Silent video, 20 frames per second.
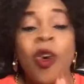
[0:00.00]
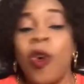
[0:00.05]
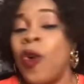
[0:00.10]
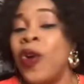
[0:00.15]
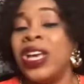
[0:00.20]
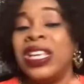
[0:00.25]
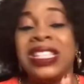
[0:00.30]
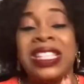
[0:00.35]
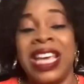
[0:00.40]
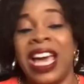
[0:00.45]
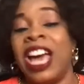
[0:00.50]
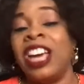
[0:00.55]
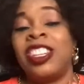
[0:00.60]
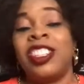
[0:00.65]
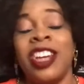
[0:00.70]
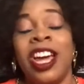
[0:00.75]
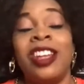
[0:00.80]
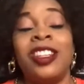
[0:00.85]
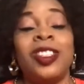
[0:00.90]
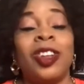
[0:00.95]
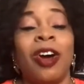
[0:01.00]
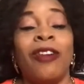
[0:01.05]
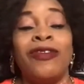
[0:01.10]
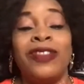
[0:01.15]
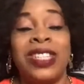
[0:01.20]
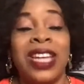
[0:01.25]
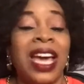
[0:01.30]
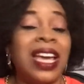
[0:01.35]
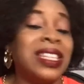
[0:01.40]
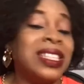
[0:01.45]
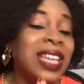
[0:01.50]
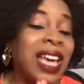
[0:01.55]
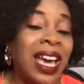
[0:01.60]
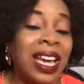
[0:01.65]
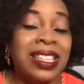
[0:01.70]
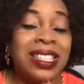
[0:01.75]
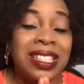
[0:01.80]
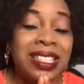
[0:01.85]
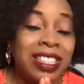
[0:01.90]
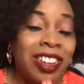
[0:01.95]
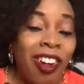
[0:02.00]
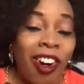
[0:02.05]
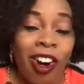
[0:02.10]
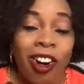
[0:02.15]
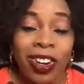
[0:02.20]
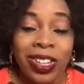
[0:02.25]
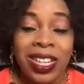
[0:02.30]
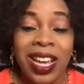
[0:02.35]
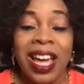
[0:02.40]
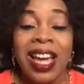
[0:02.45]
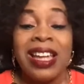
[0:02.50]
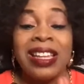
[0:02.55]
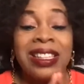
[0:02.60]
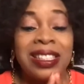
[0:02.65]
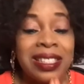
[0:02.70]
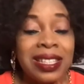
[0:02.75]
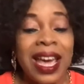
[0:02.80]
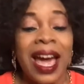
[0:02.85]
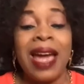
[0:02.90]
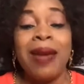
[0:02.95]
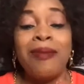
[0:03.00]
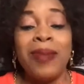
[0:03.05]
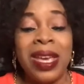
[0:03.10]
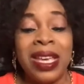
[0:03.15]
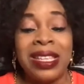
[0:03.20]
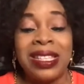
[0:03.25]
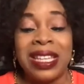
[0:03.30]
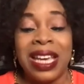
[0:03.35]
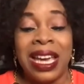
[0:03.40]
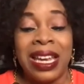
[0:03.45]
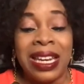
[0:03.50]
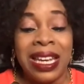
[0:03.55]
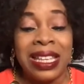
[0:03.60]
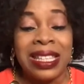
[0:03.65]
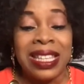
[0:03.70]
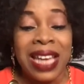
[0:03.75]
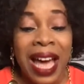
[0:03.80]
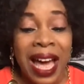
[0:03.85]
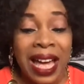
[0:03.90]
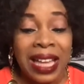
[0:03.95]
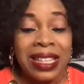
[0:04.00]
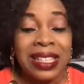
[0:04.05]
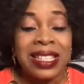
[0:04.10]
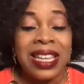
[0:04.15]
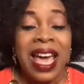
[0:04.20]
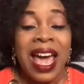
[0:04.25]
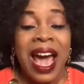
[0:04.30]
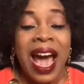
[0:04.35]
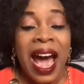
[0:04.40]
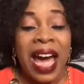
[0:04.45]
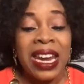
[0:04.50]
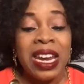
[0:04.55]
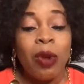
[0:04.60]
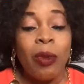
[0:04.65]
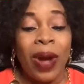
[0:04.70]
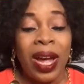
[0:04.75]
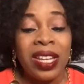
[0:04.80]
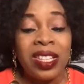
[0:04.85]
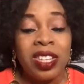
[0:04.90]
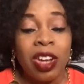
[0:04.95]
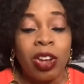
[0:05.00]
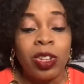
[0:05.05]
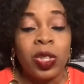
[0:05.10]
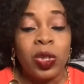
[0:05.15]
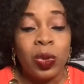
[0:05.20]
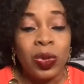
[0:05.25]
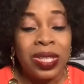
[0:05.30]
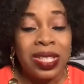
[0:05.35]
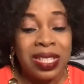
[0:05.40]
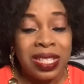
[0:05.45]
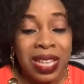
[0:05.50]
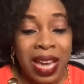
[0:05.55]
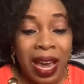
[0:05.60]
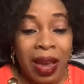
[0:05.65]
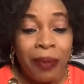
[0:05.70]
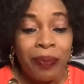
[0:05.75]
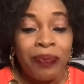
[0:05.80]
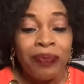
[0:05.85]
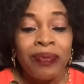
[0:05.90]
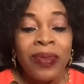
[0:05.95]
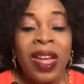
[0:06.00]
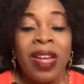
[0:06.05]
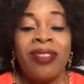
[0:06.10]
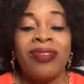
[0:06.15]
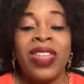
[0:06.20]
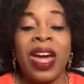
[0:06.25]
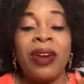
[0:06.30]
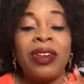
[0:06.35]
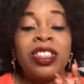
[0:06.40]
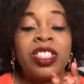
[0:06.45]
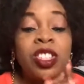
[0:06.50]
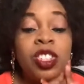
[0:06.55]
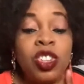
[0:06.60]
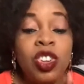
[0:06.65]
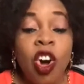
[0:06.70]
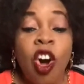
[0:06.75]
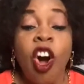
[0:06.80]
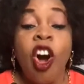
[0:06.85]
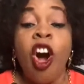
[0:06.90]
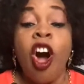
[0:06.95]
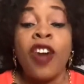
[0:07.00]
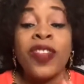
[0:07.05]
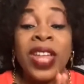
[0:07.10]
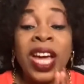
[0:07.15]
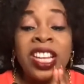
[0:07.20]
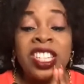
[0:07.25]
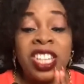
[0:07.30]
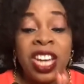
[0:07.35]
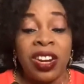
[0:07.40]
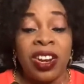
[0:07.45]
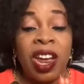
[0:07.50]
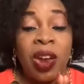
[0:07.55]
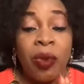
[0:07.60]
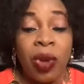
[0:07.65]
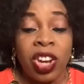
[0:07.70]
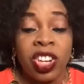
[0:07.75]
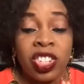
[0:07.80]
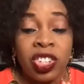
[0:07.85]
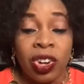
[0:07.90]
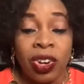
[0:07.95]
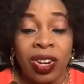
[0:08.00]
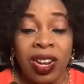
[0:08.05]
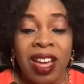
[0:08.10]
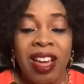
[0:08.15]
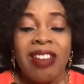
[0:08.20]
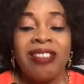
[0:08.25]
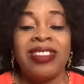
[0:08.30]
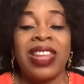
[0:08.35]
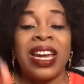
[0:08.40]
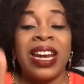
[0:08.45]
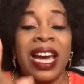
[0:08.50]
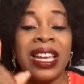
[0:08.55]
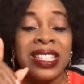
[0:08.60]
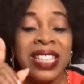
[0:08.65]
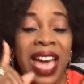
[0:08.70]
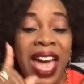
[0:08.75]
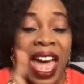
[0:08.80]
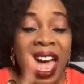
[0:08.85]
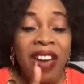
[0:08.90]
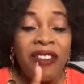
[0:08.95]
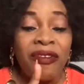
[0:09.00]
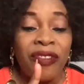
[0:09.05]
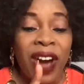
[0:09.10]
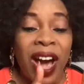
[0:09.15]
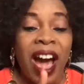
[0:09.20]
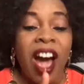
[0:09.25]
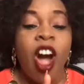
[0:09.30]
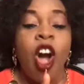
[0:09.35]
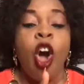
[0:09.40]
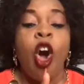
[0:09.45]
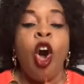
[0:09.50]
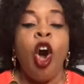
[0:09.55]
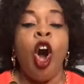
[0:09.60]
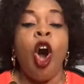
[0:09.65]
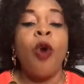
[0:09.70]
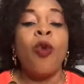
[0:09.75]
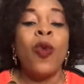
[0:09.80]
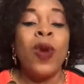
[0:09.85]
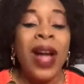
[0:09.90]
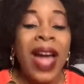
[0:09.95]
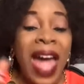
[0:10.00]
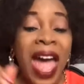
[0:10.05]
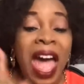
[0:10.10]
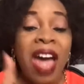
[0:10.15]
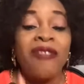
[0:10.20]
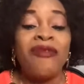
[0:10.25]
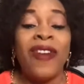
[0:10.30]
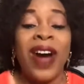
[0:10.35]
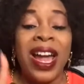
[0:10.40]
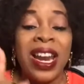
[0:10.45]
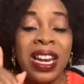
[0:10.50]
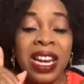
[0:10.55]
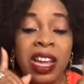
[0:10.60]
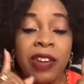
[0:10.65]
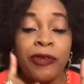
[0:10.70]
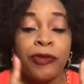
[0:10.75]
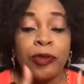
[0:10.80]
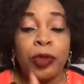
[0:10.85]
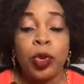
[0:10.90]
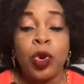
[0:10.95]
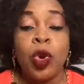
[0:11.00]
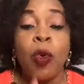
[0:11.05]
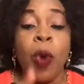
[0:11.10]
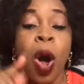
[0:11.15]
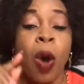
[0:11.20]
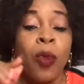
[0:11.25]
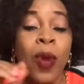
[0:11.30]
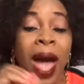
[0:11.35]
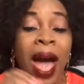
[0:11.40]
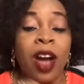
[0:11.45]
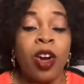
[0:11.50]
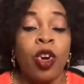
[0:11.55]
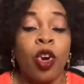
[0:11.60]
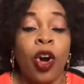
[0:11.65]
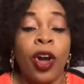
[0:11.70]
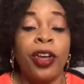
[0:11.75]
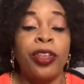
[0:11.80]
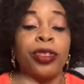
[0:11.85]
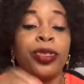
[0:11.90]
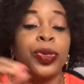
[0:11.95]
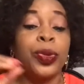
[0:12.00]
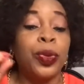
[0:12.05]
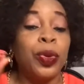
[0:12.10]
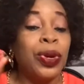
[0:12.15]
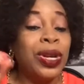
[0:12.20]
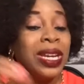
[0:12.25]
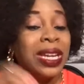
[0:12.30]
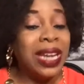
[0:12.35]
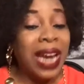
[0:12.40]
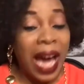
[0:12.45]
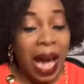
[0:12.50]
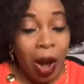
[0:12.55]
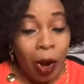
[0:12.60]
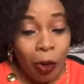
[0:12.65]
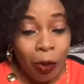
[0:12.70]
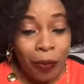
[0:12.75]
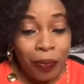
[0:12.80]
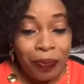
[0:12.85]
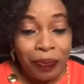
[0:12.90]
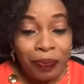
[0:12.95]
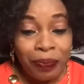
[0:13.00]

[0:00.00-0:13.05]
Who is the Ancient of Days? Is God. Time is in His hands. And he went on to say, there is no other generation that has ever or will ever live through what we are going through now.